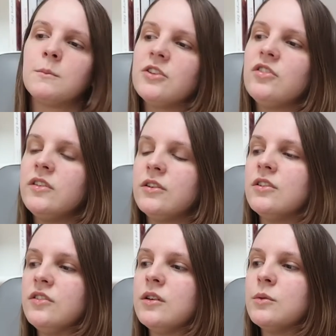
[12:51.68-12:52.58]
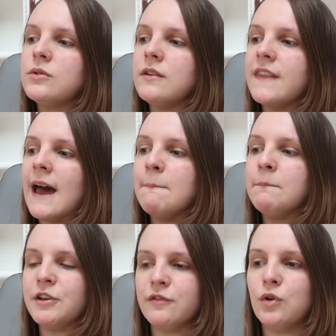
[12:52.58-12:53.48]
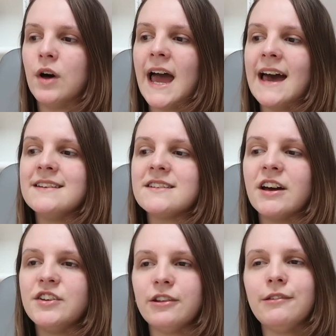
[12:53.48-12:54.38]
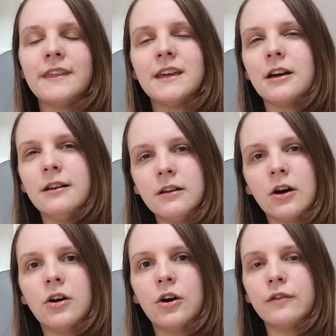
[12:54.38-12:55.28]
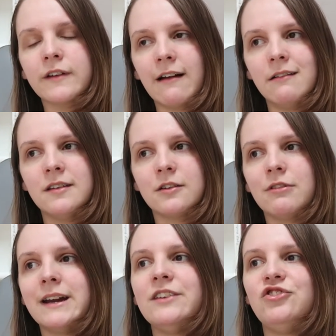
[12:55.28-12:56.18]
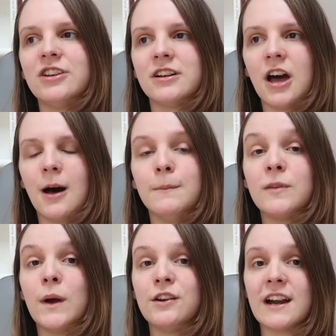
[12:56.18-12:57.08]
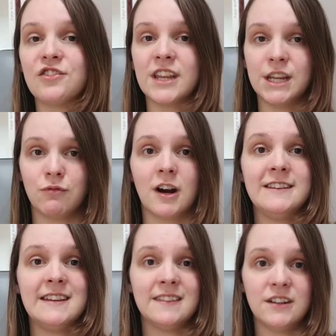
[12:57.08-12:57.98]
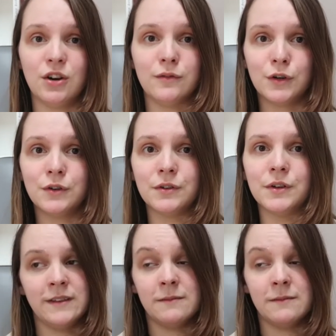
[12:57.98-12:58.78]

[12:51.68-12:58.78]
As much as you can do all of that beforehand, I do think a lot of character creation comes when you're actually writing the novel.